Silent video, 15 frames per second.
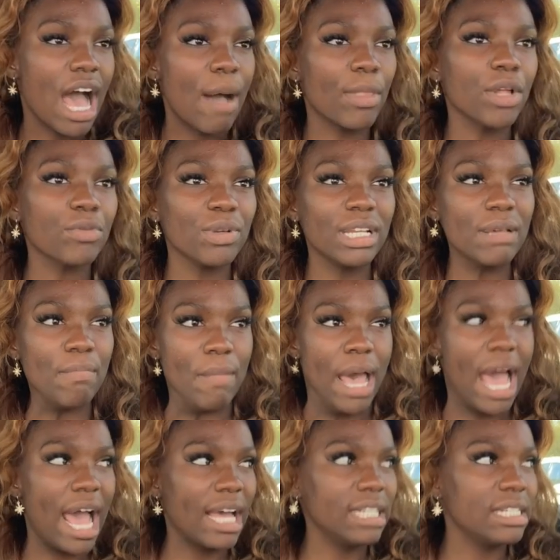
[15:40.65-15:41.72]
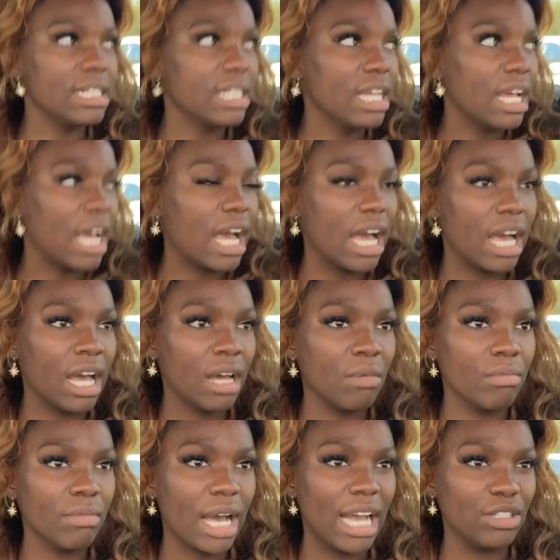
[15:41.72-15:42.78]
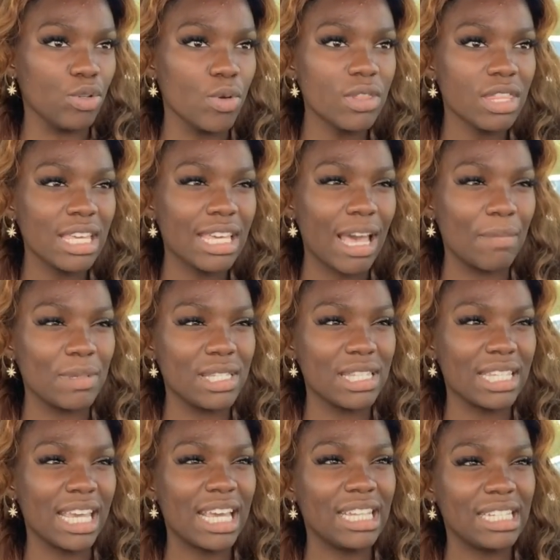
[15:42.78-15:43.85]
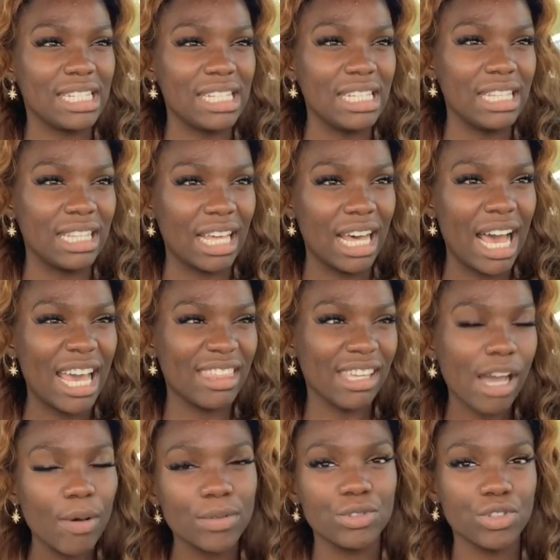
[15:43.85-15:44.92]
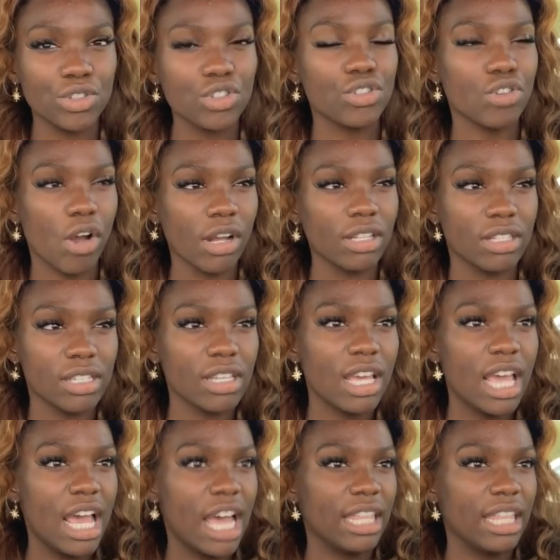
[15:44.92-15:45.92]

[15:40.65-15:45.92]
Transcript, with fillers: I'm not really mad. Um, I don't think I'm scared either. I think I was just shocked.